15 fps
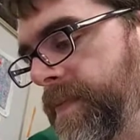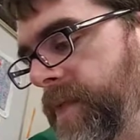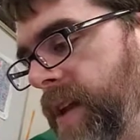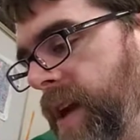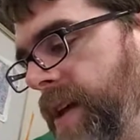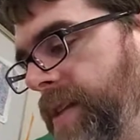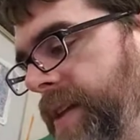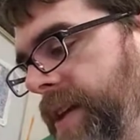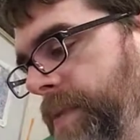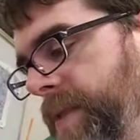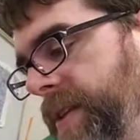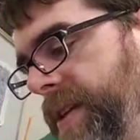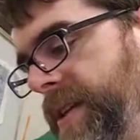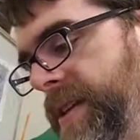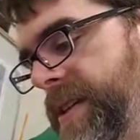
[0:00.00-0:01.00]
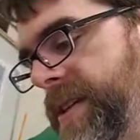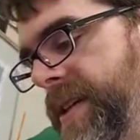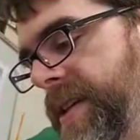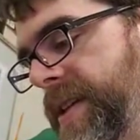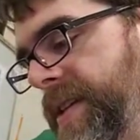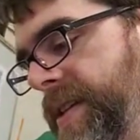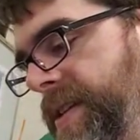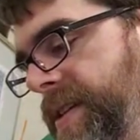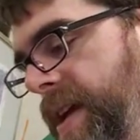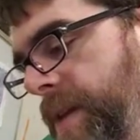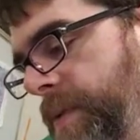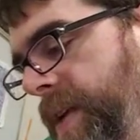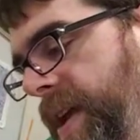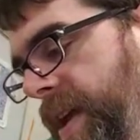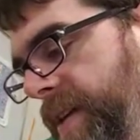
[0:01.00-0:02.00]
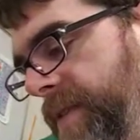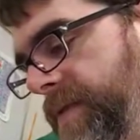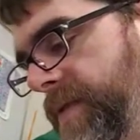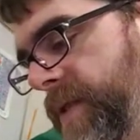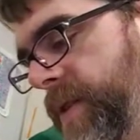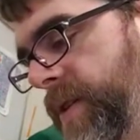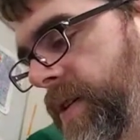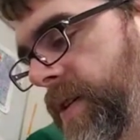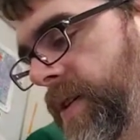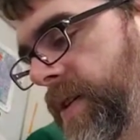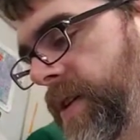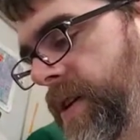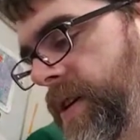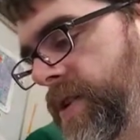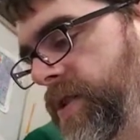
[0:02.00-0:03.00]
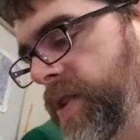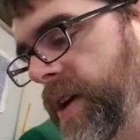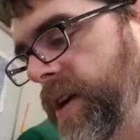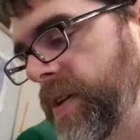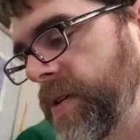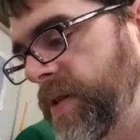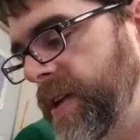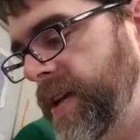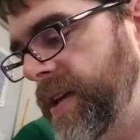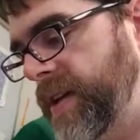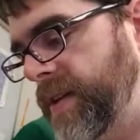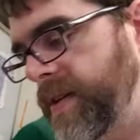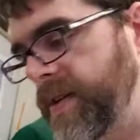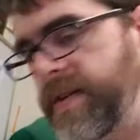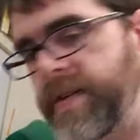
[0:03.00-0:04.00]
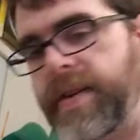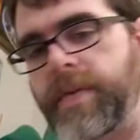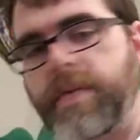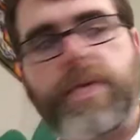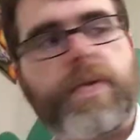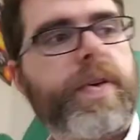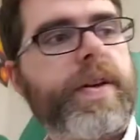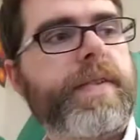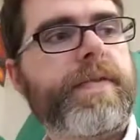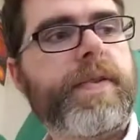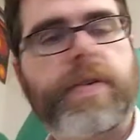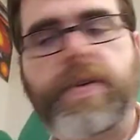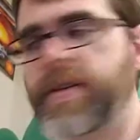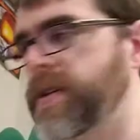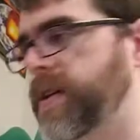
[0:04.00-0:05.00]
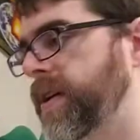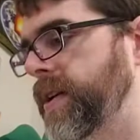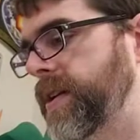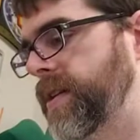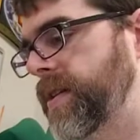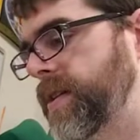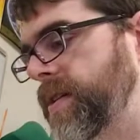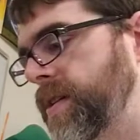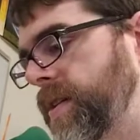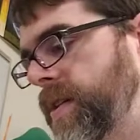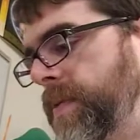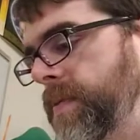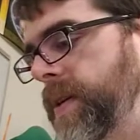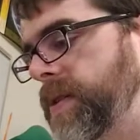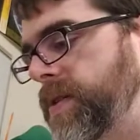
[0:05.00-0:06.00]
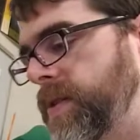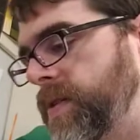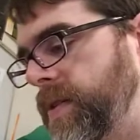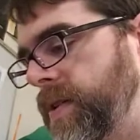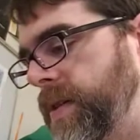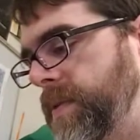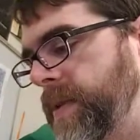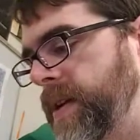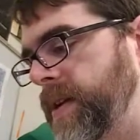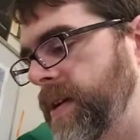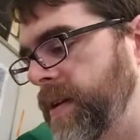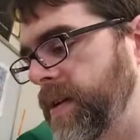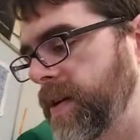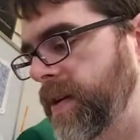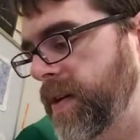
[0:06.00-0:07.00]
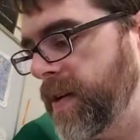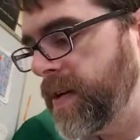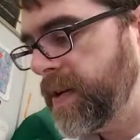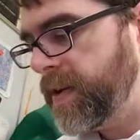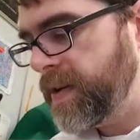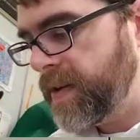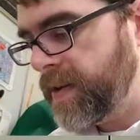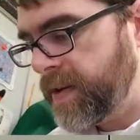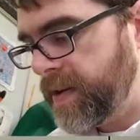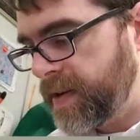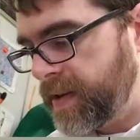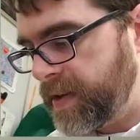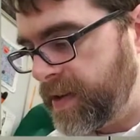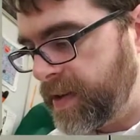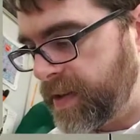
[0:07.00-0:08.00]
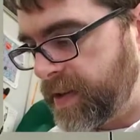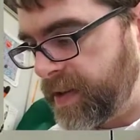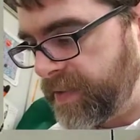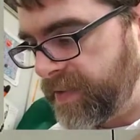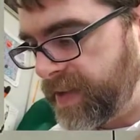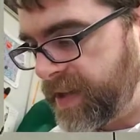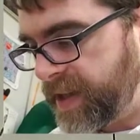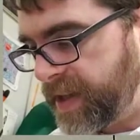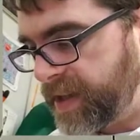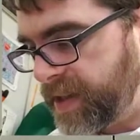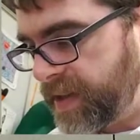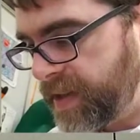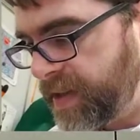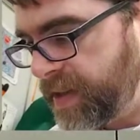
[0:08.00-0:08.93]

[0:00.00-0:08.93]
odd thing with this then is now we have our triangle here that we're going to focus on. I'm actually going to come in here just to emphasize it.